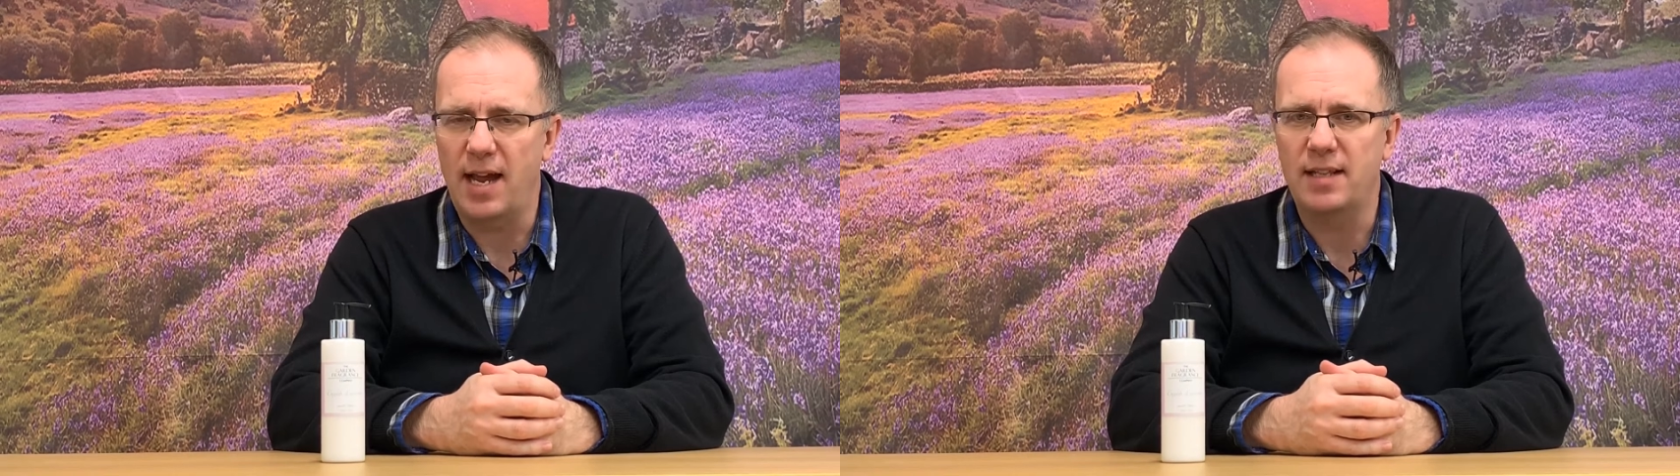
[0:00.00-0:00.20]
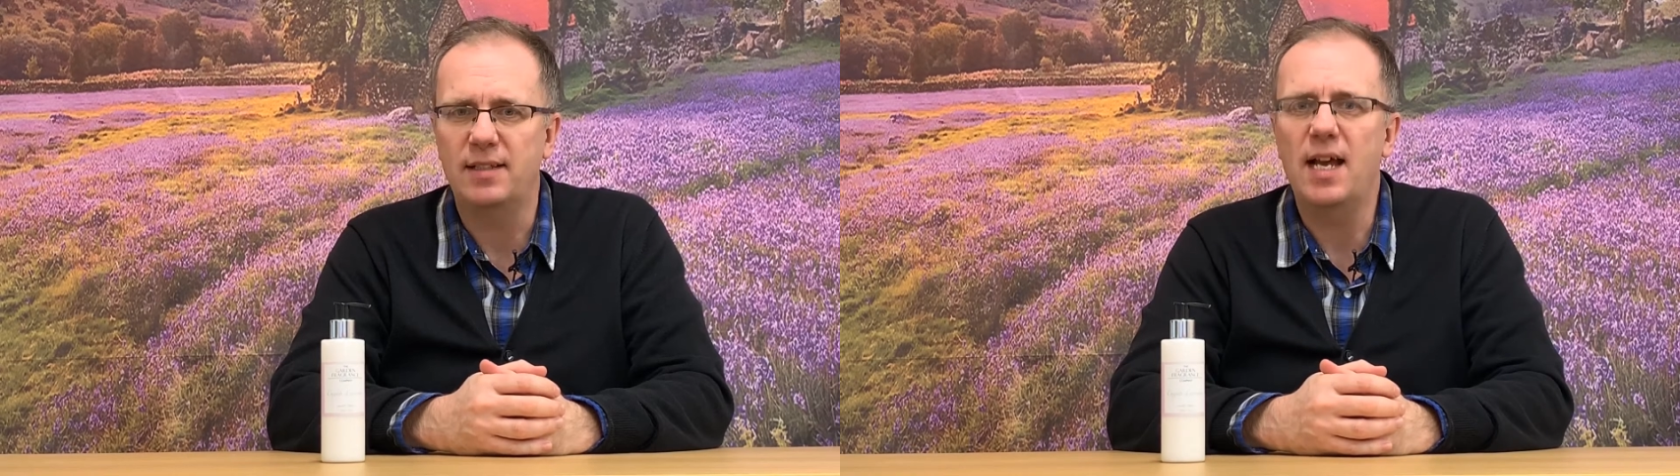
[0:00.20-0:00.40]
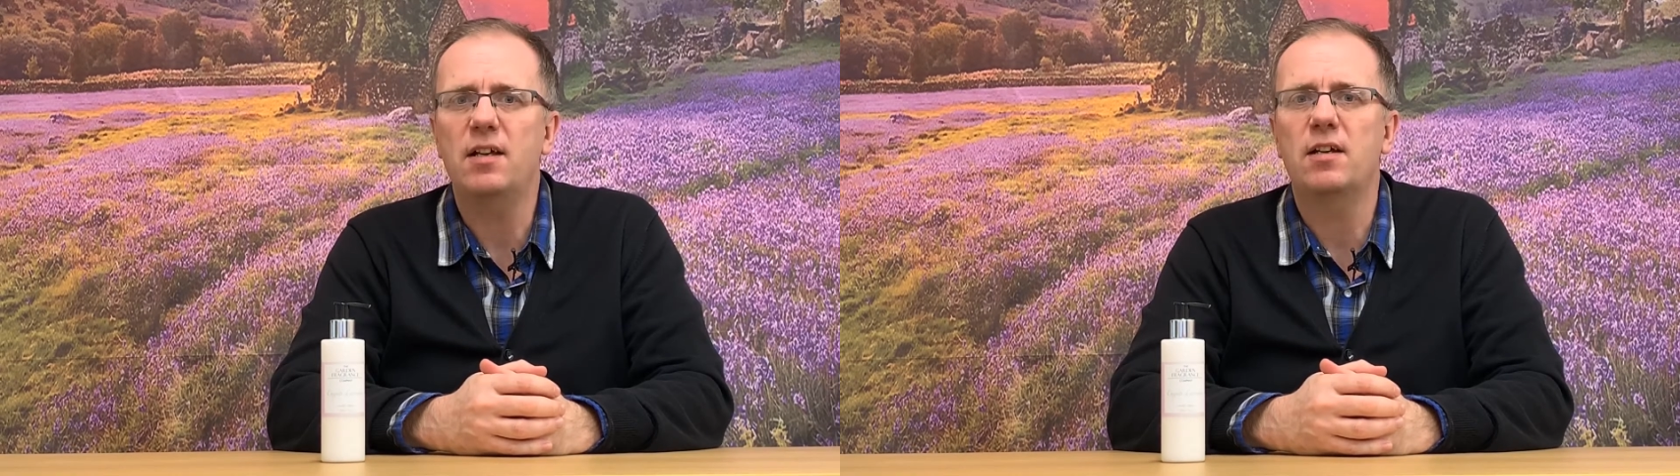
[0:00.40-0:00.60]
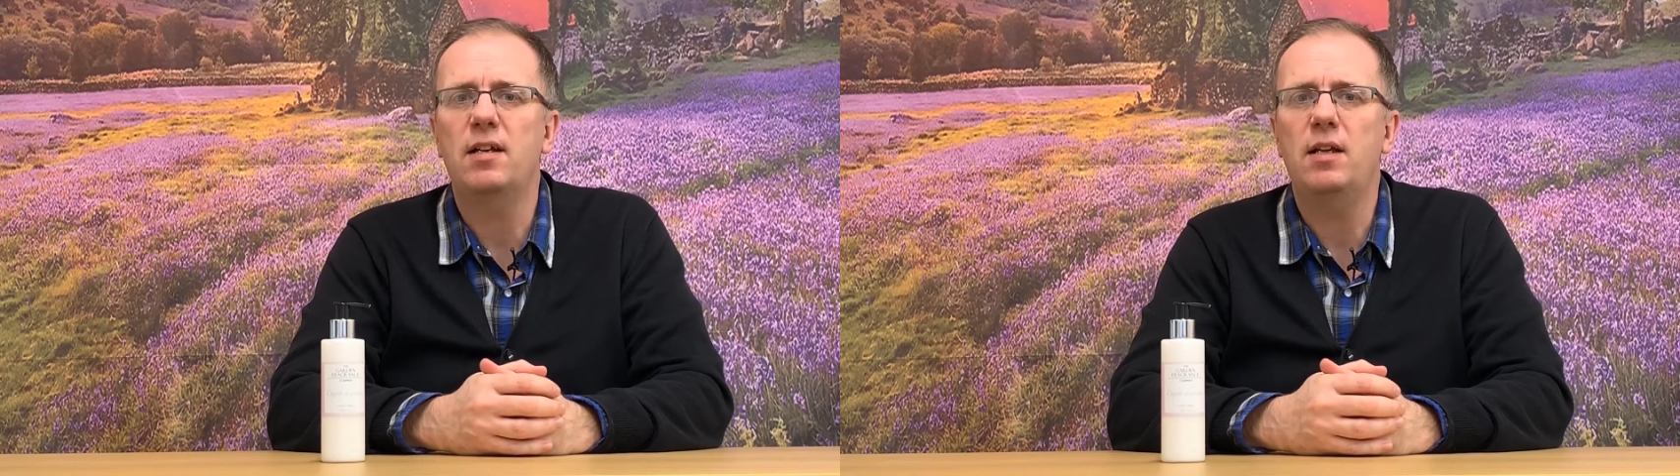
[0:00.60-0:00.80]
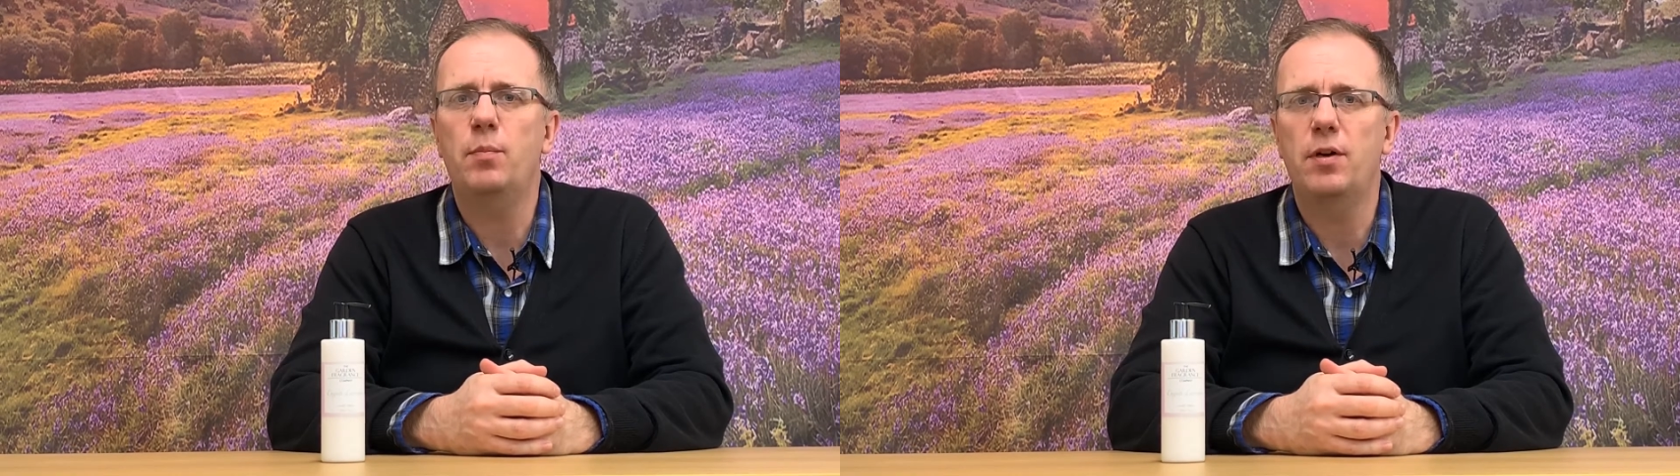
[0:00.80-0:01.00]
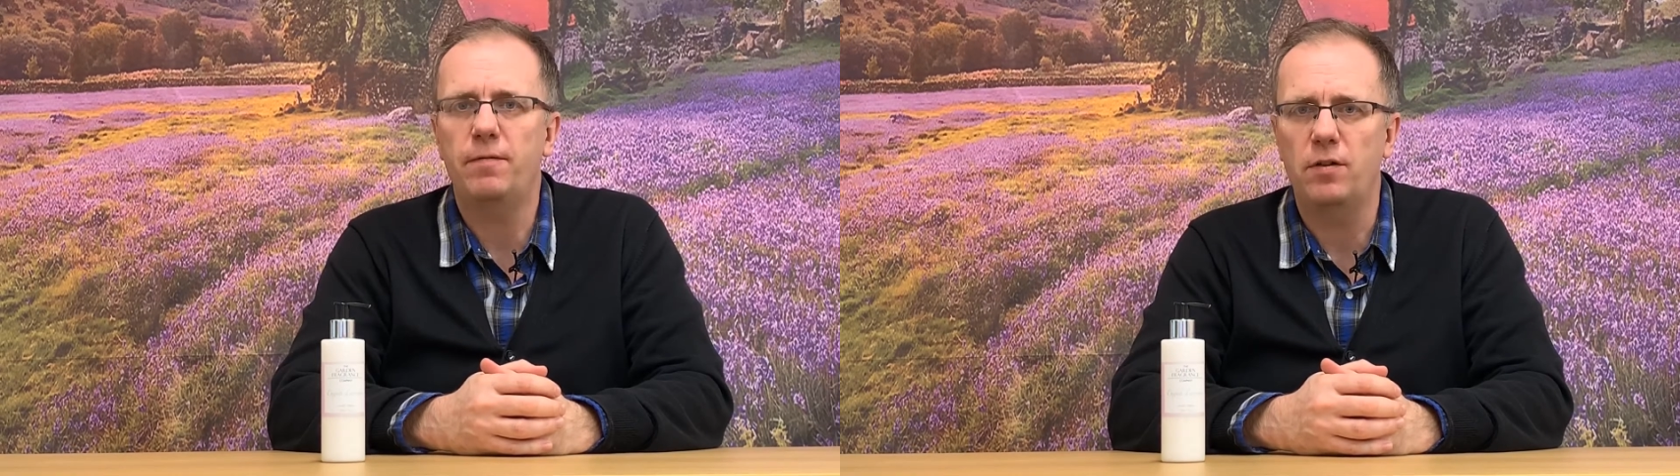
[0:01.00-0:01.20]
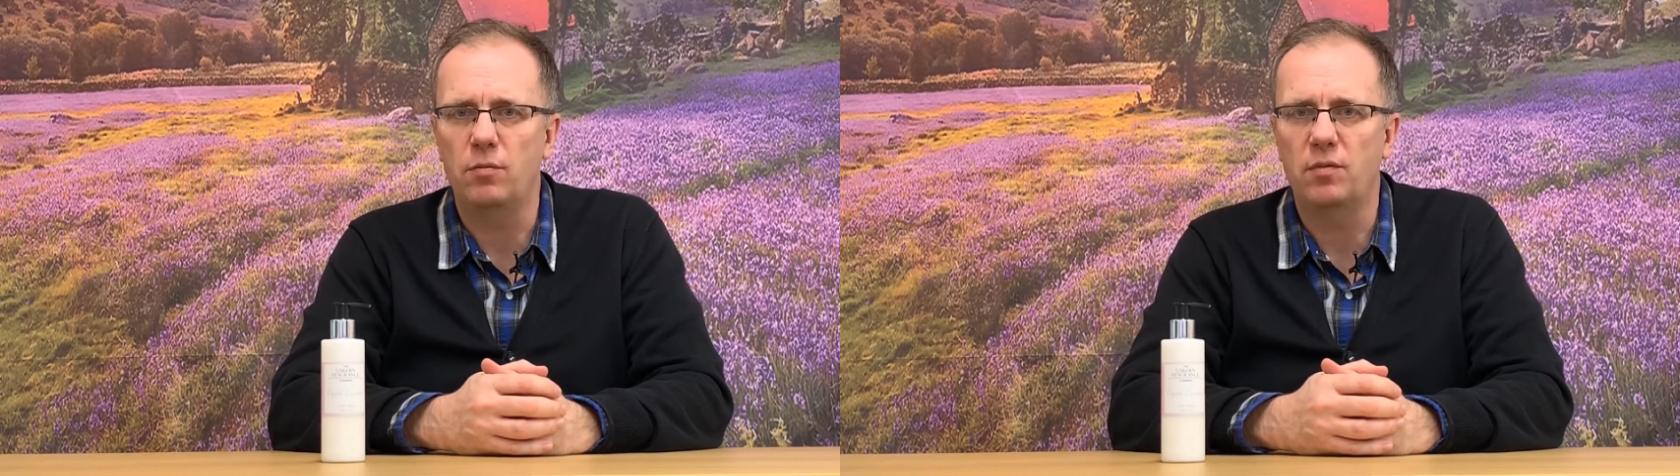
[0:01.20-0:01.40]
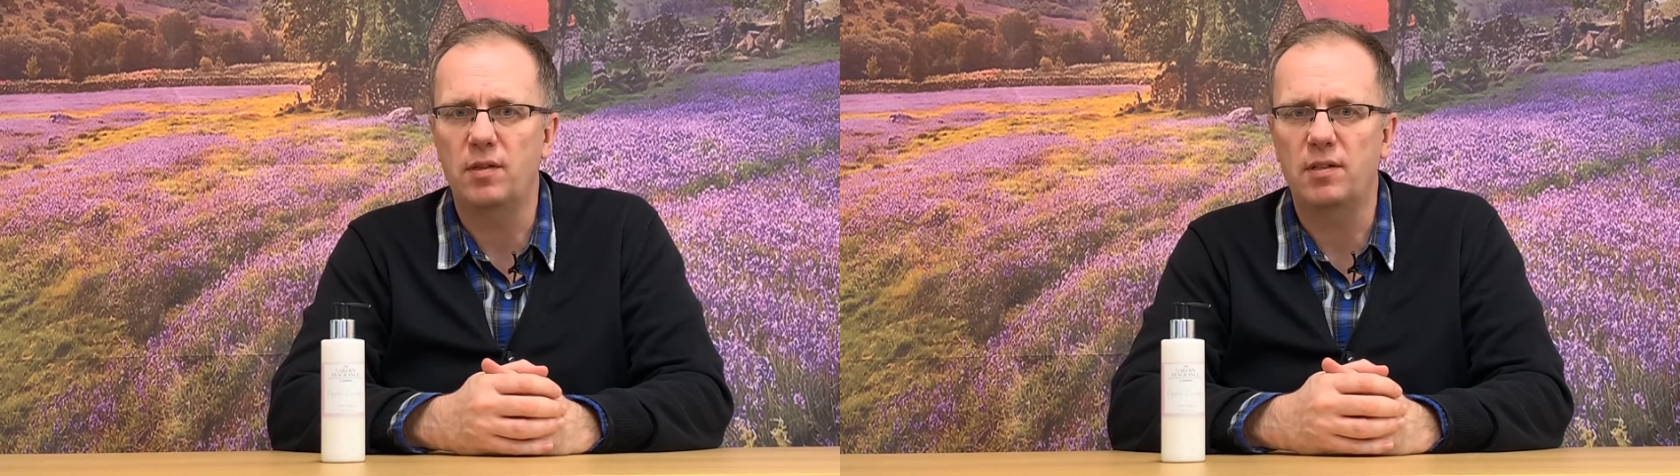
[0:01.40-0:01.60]
and delicately
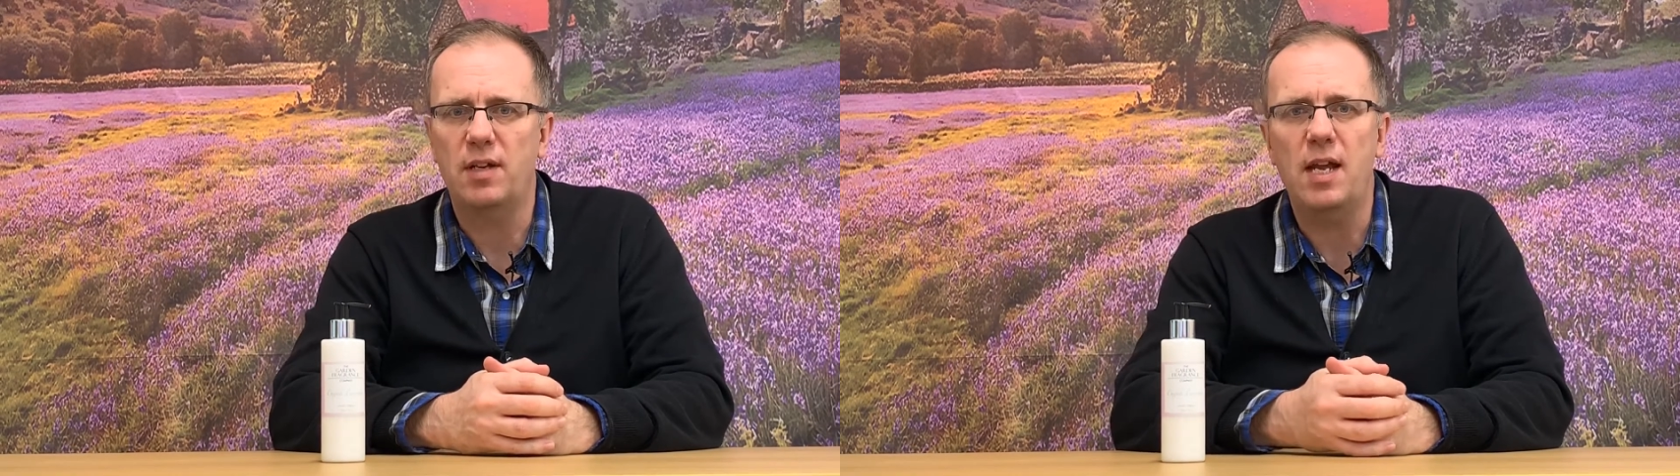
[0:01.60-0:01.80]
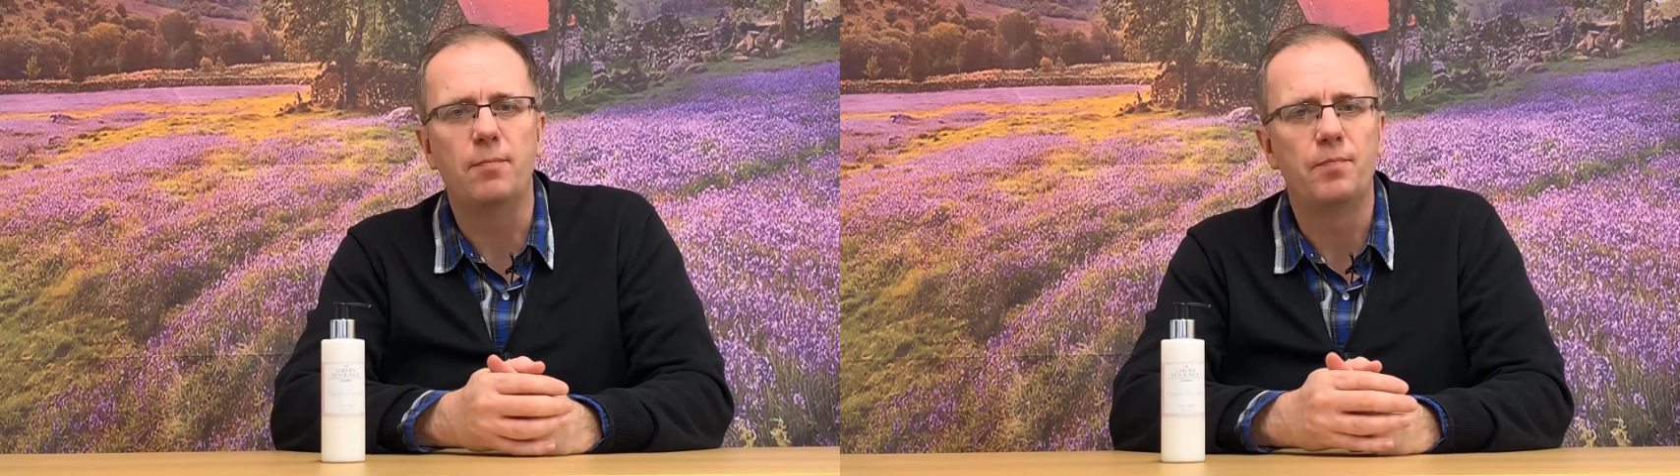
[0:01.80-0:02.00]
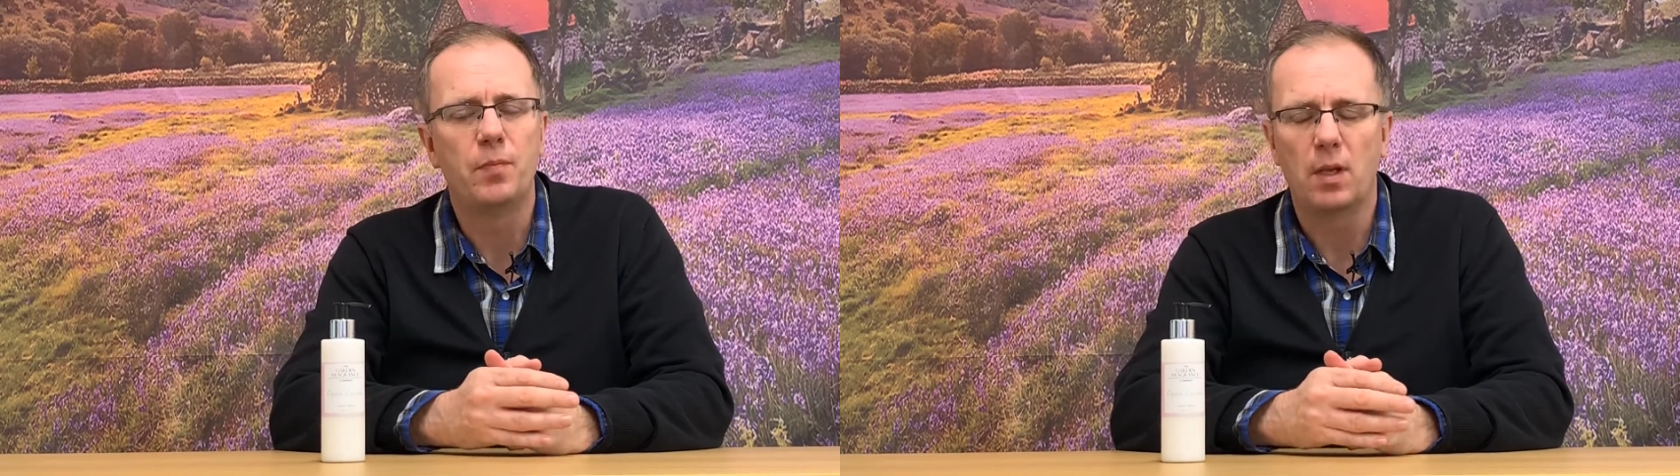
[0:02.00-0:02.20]
perfumes the skin.